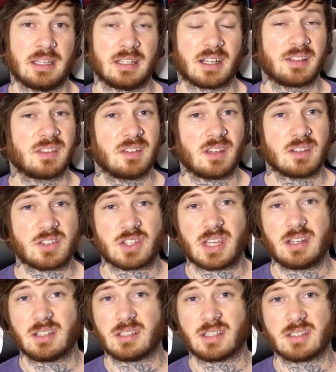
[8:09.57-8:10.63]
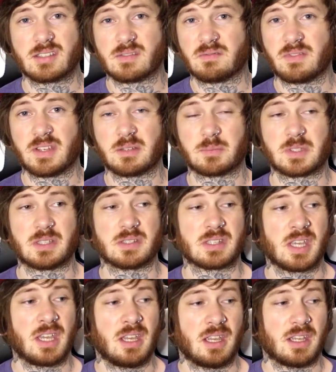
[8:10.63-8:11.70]
I think educating kids and families
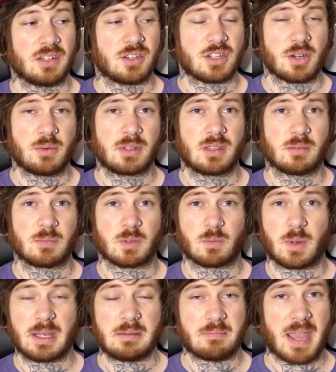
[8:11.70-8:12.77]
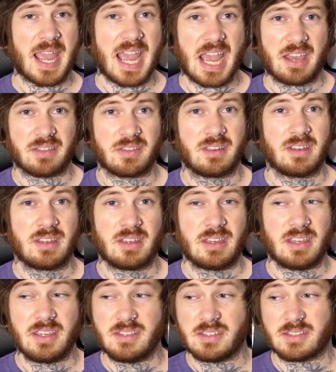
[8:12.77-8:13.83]
and showing them the right path
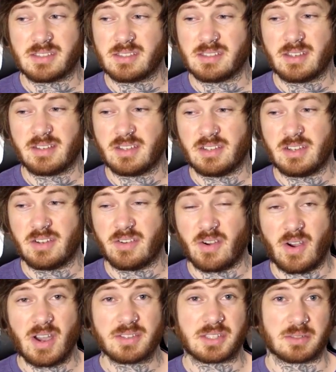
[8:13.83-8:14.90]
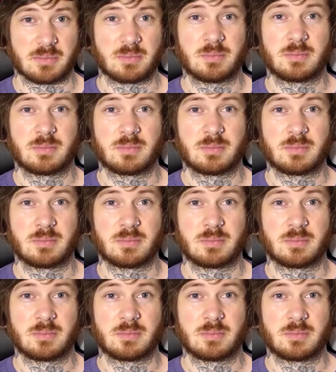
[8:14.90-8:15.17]
is awesome.